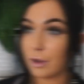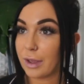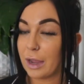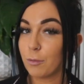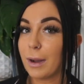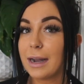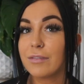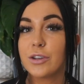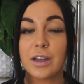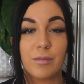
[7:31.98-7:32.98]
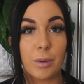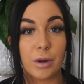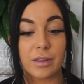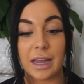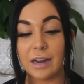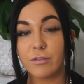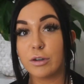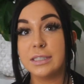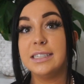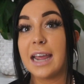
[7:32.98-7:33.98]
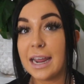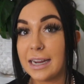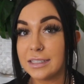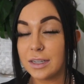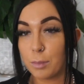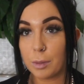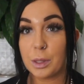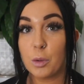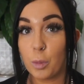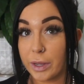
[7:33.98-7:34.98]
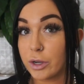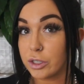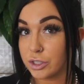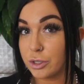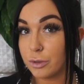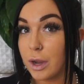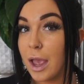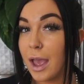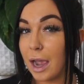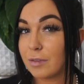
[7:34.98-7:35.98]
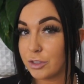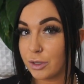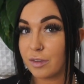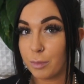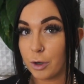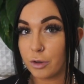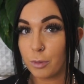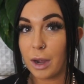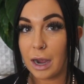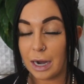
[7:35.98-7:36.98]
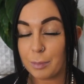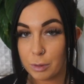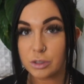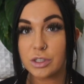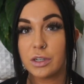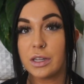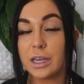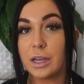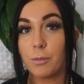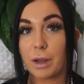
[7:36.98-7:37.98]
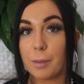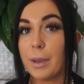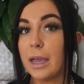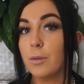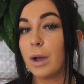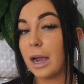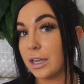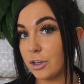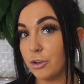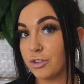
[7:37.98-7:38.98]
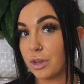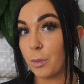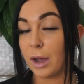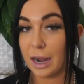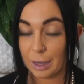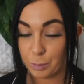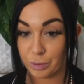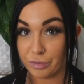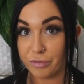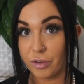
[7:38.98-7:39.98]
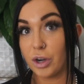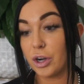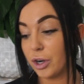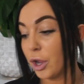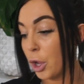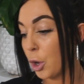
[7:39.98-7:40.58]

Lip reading: Okay, right after you give birth, and for days, probably a week or two after you give birth, what I personally recommend, what I used, and what I preferred